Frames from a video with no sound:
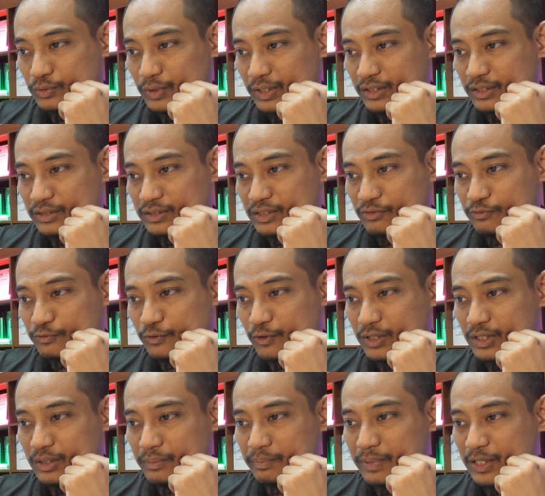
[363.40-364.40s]
an angel
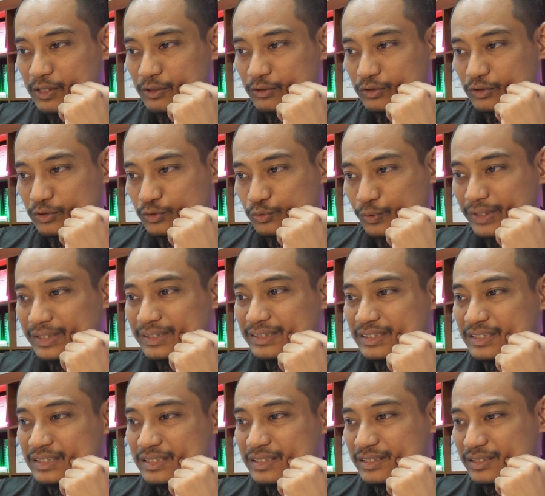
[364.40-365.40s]
for about
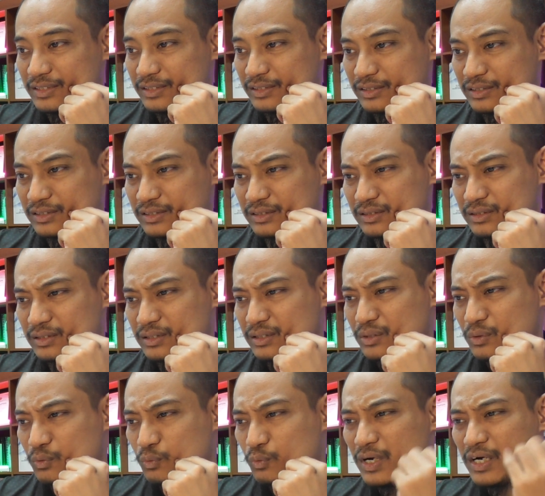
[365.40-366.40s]
20 years.
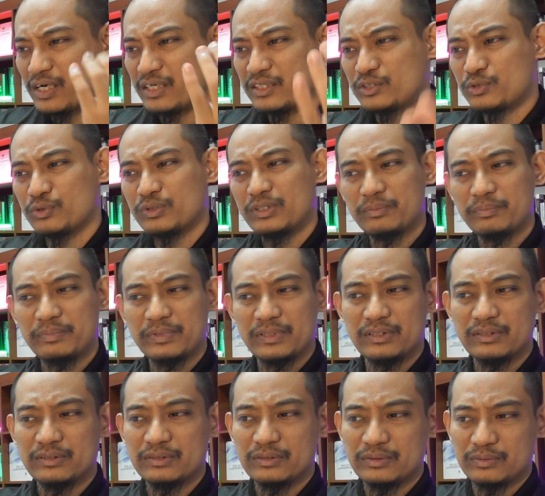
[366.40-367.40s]
Why should it
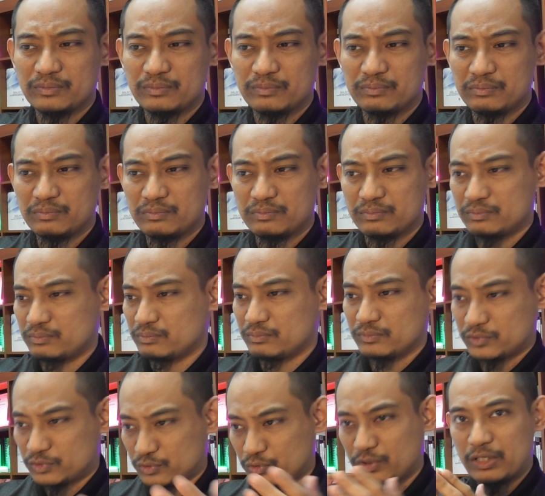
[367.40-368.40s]
be
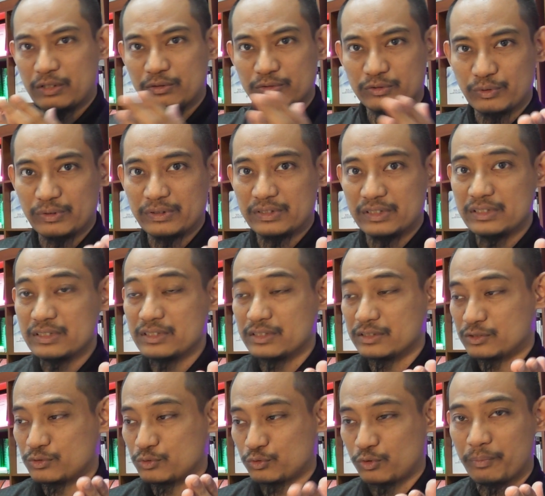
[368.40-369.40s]
throughout 20
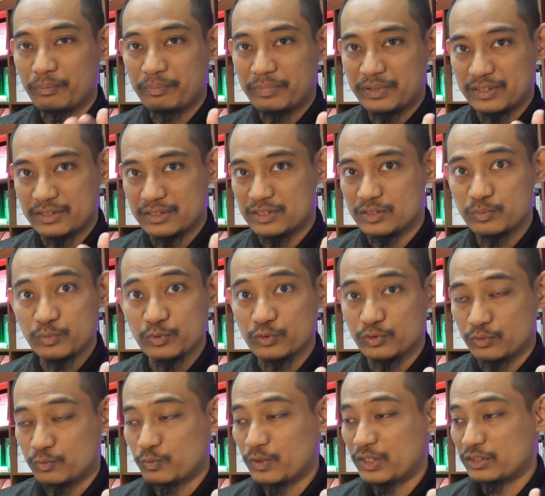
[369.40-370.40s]
years to complete this
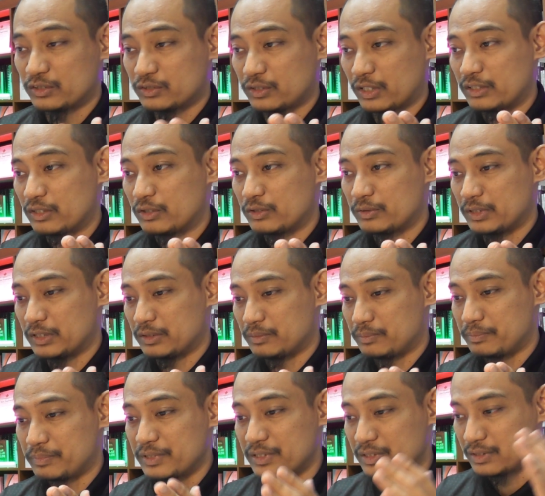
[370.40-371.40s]
book? Why cannot
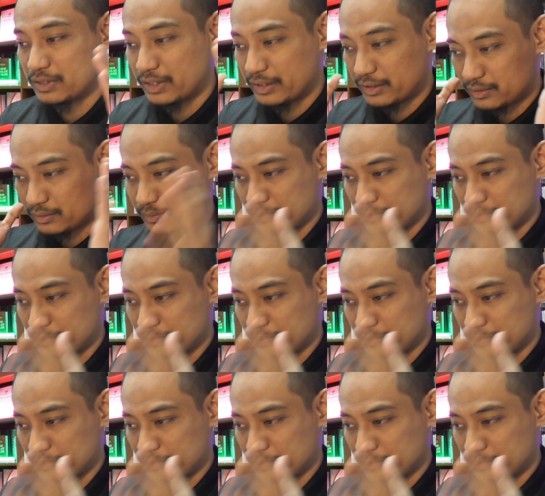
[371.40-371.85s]
it be like,